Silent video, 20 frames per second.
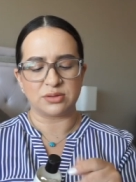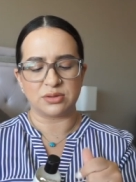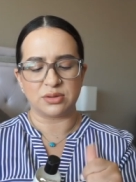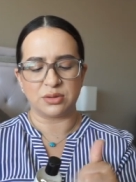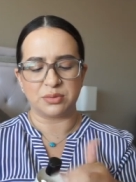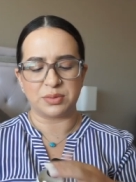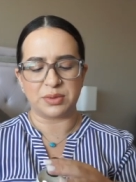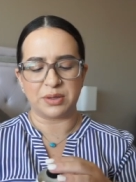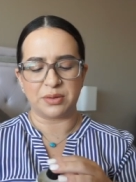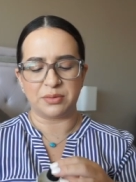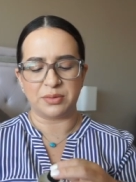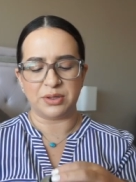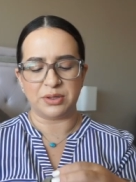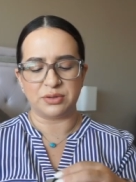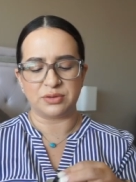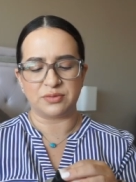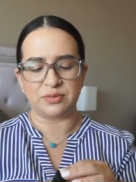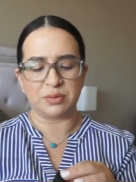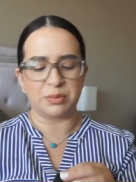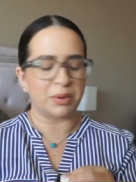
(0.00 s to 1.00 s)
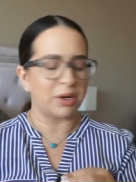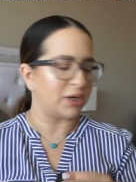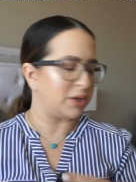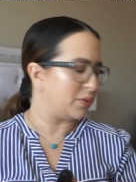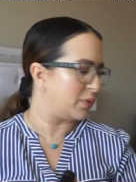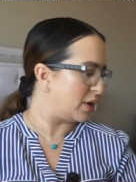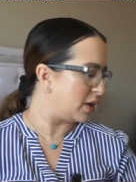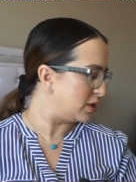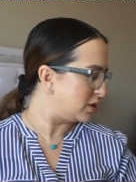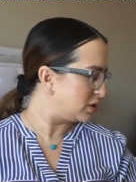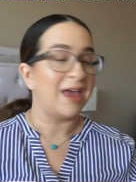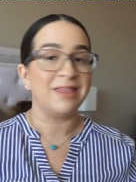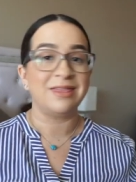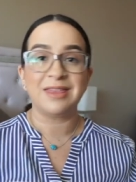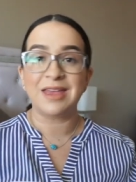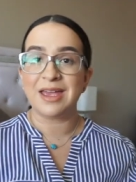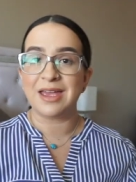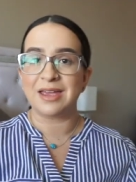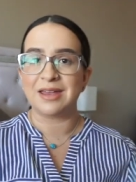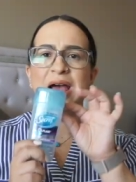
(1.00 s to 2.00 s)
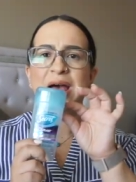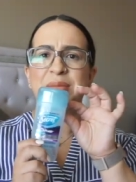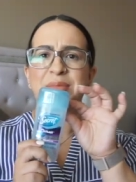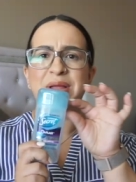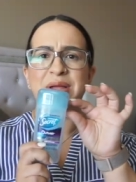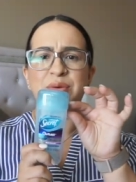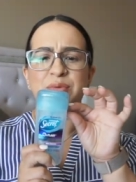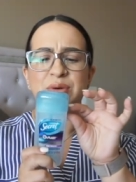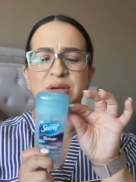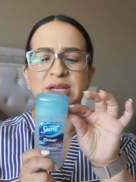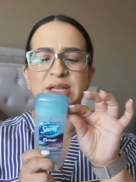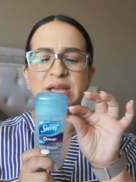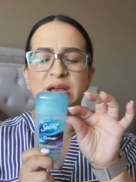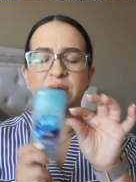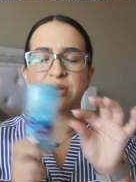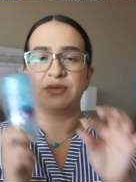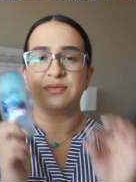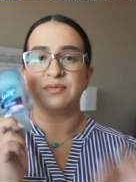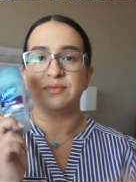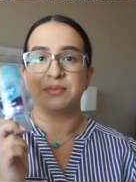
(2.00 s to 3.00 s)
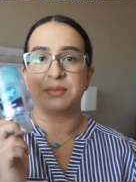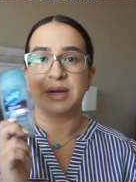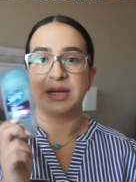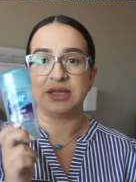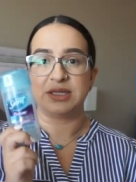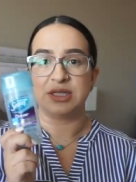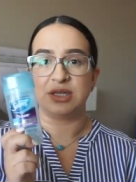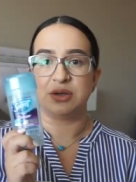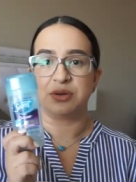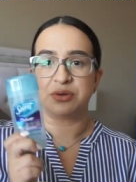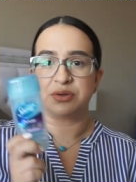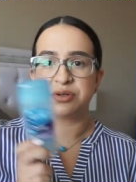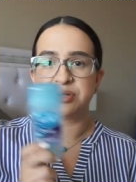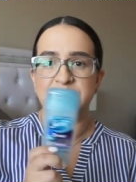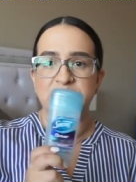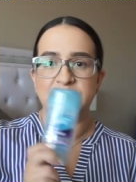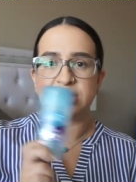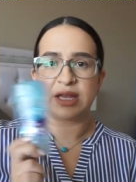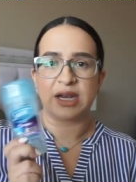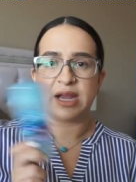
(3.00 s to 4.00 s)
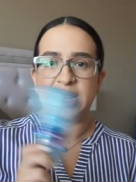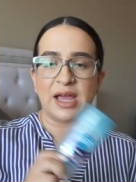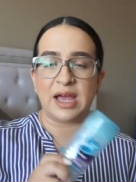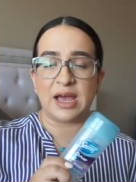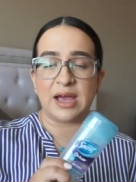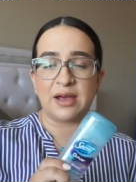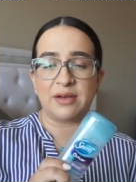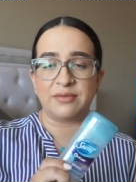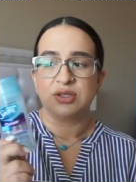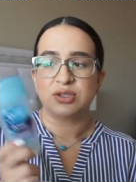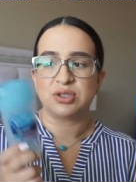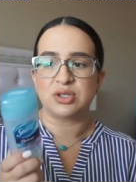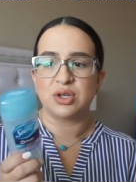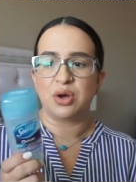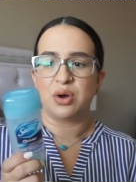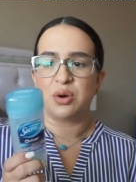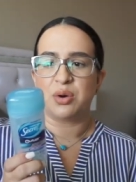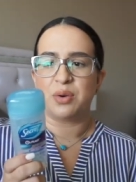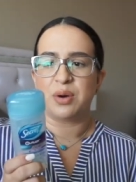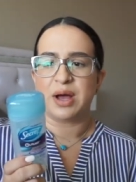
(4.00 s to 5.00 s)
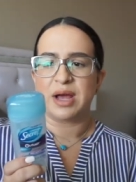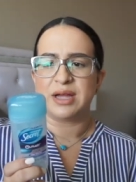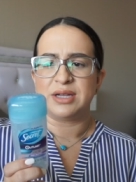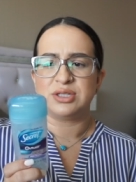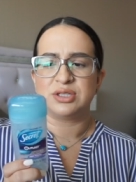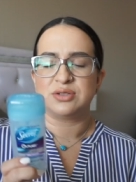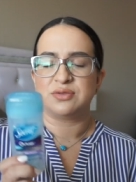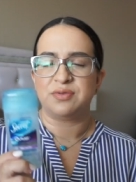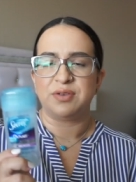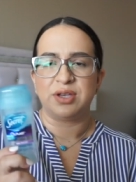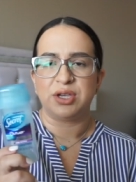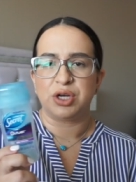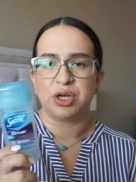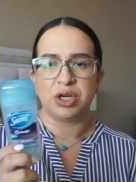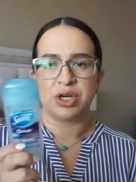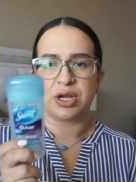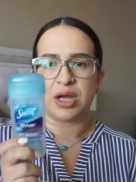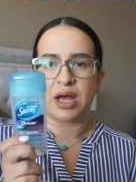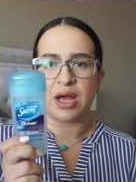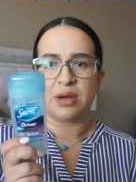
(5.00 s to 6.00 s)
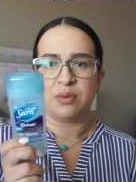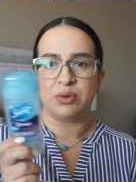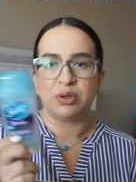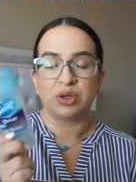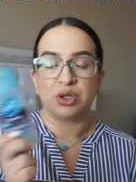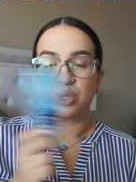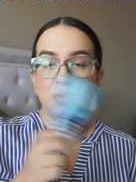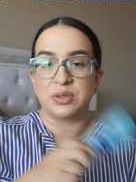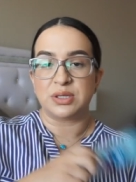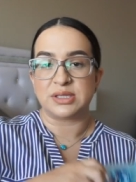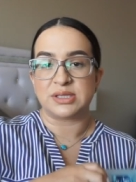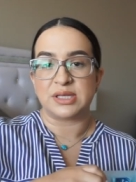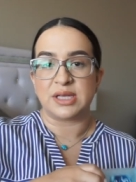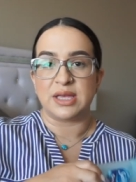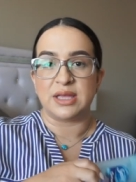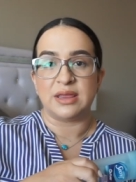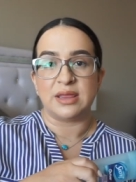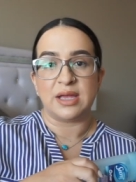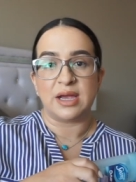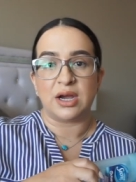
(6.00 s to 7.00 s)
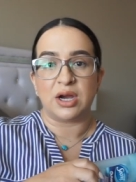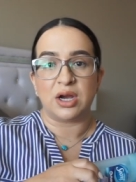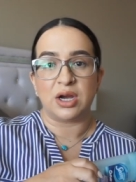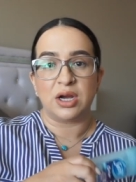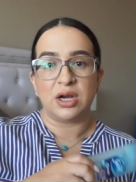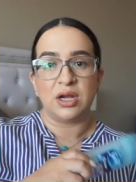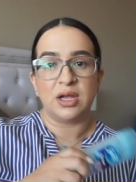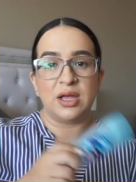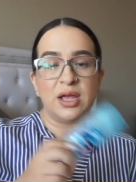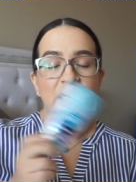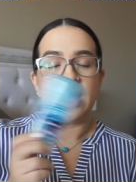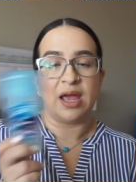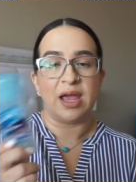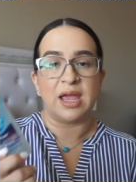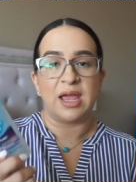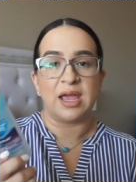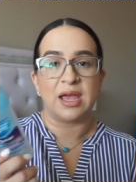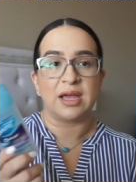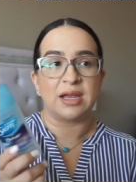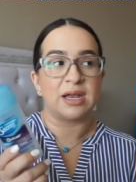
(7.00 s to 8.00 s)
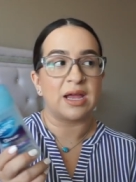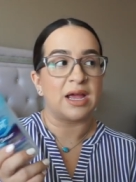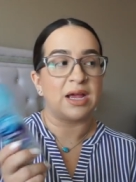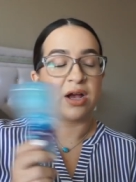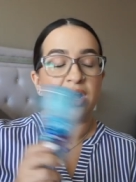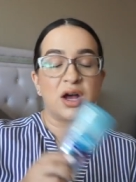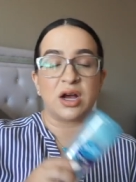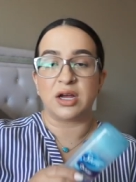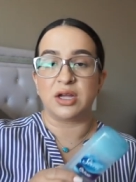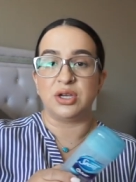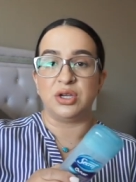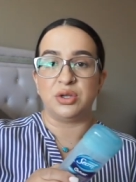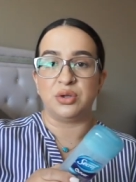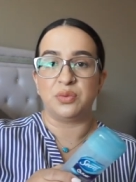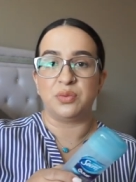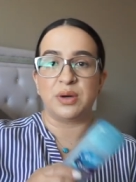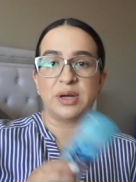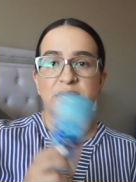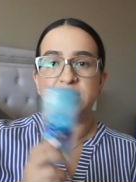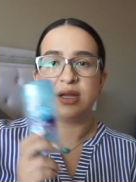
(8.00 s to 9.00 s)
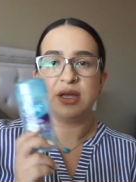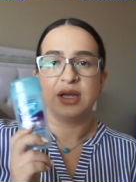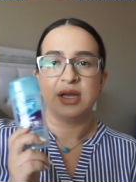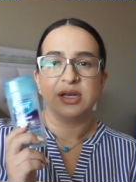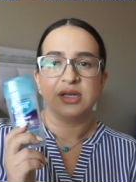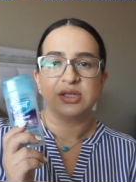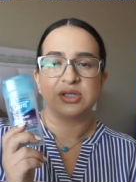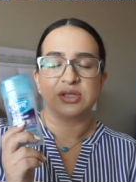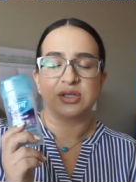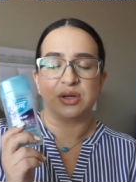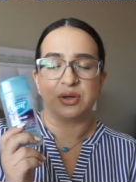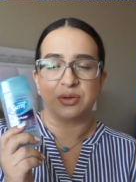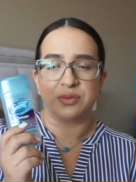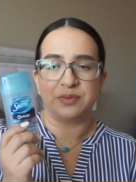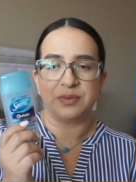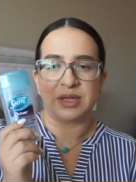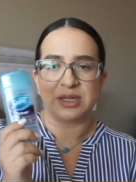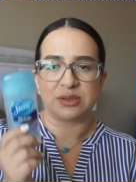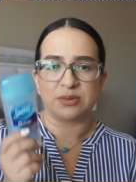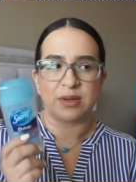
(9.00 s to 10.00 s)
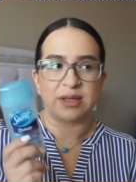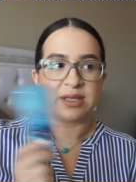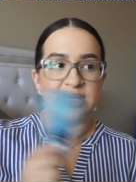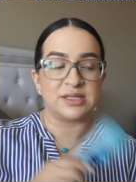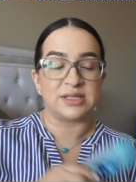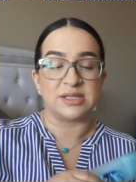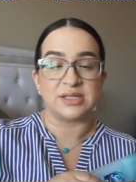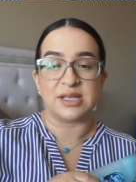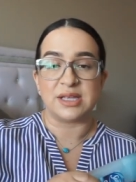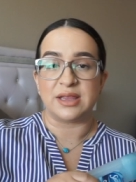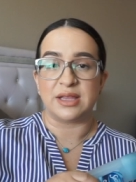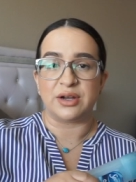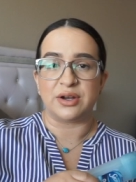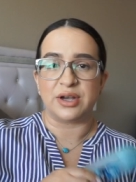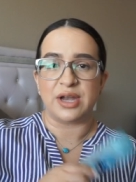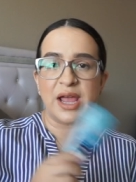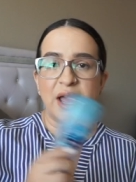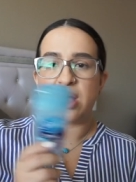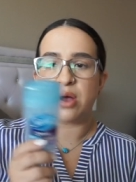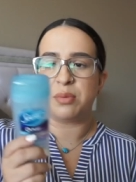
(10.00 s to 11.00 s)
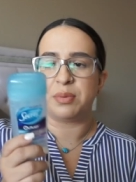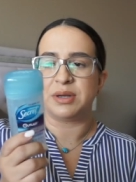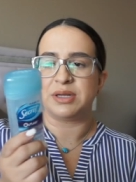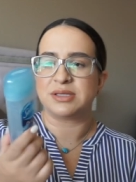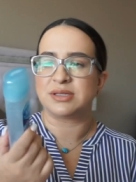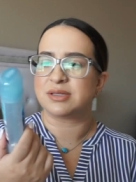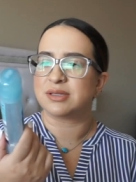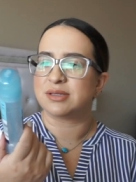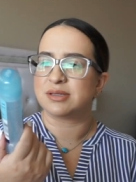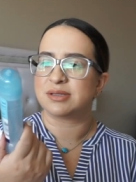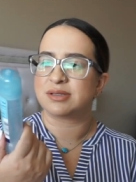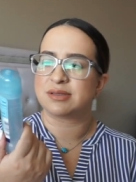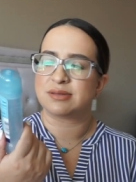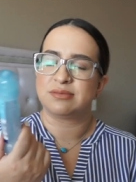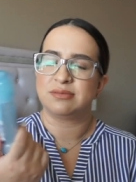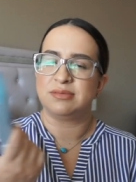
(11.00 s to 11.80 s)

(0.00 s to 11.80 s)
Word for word: soap that we use for body wash. And then I'm like running out of my deodorant that I have. So I just figured I would throw this in there and I got a new one. So that's why this is in there now, but it's because